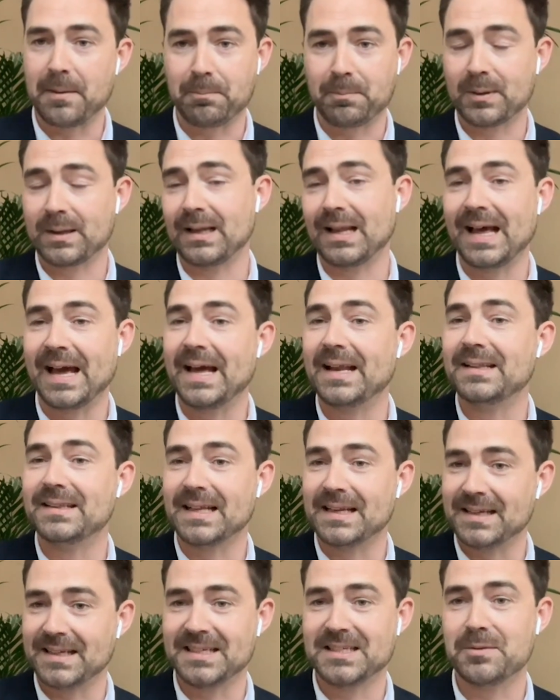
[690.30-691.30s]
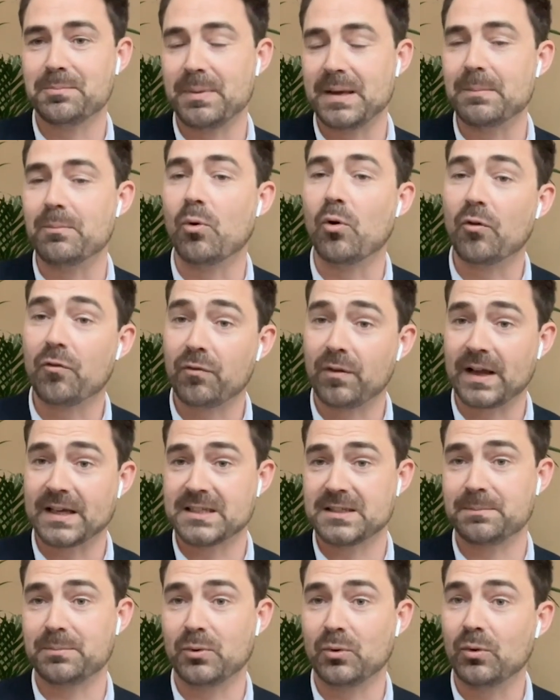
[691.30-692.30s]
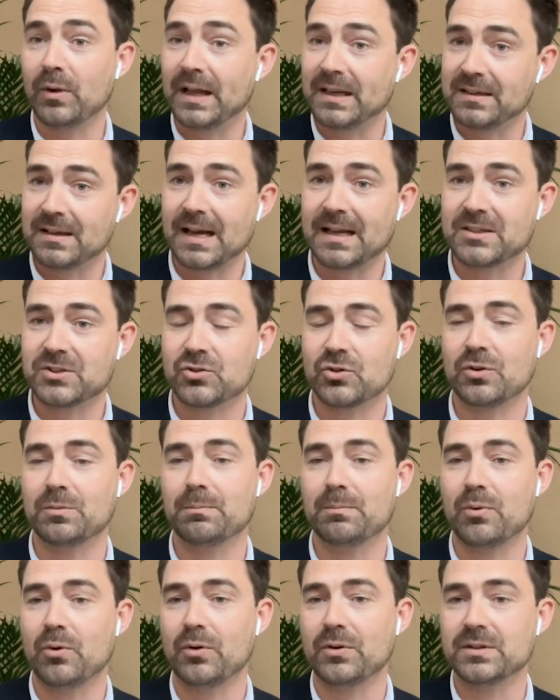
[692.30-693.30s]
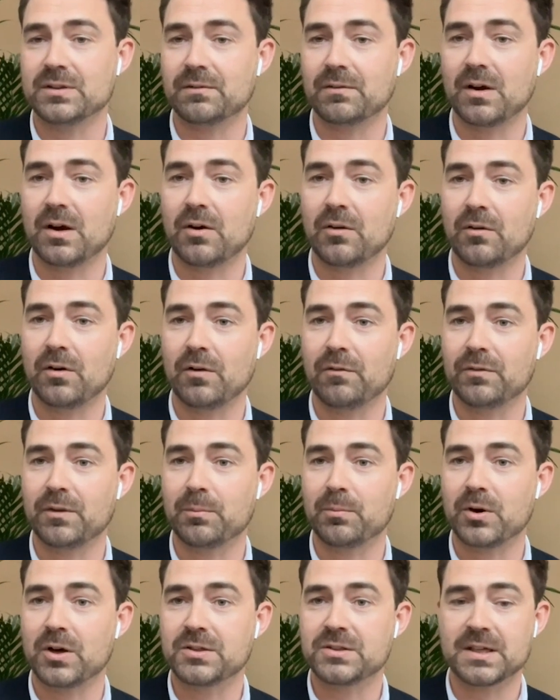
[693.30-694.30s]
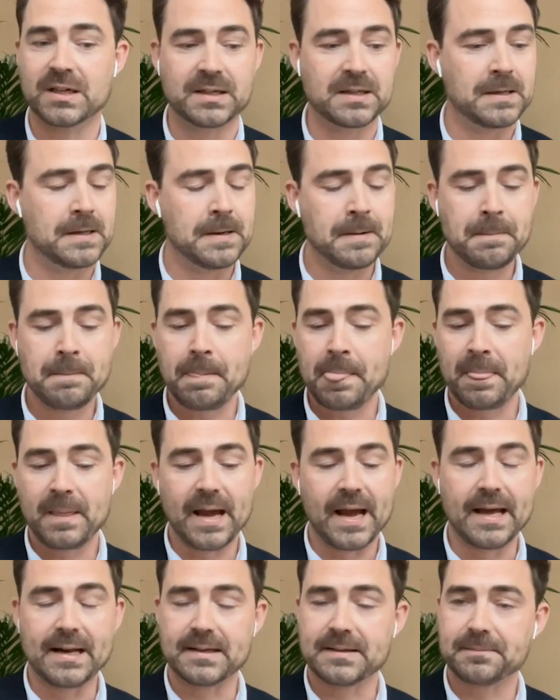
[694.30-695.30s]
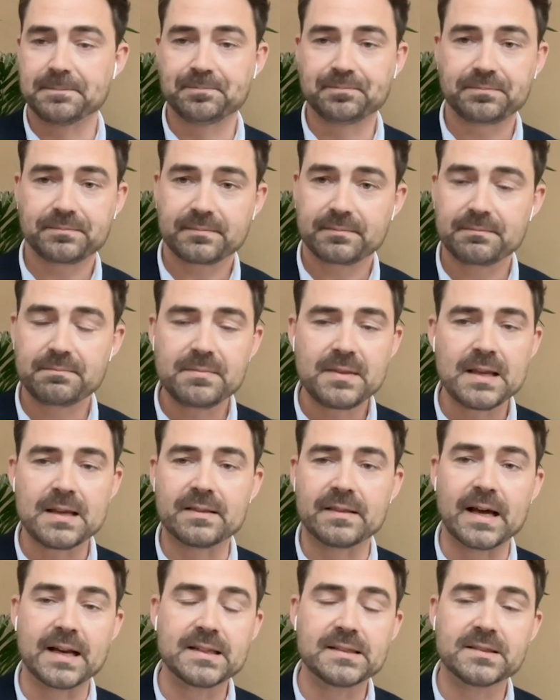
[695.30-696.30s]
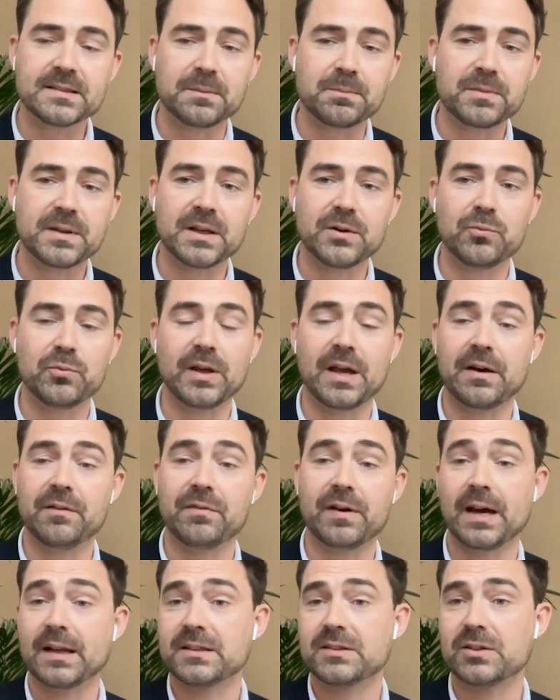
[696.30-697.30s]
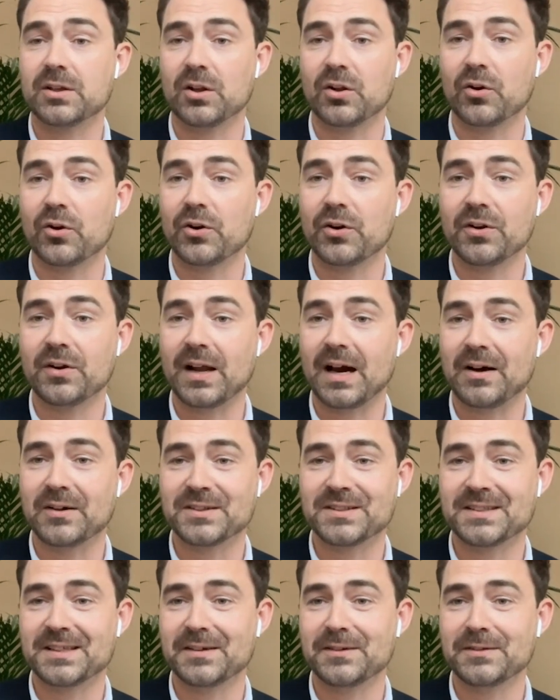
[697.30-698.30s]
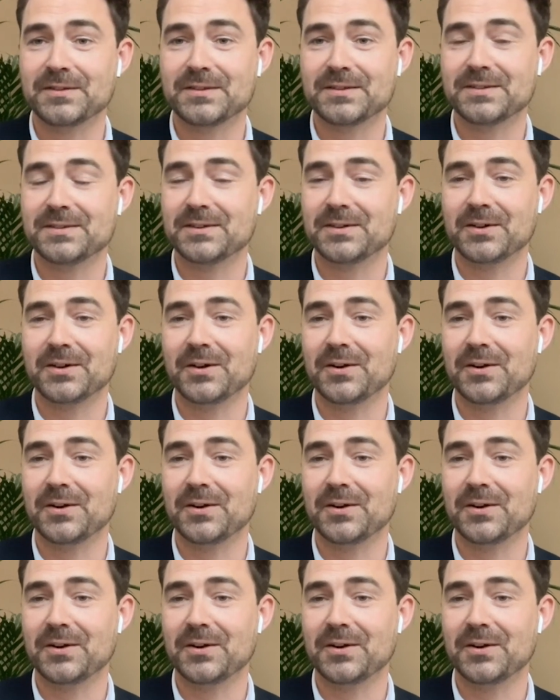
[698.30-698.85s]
plan that needs to be more flexible at certain points of the project. And that is something we have had to learn ourselves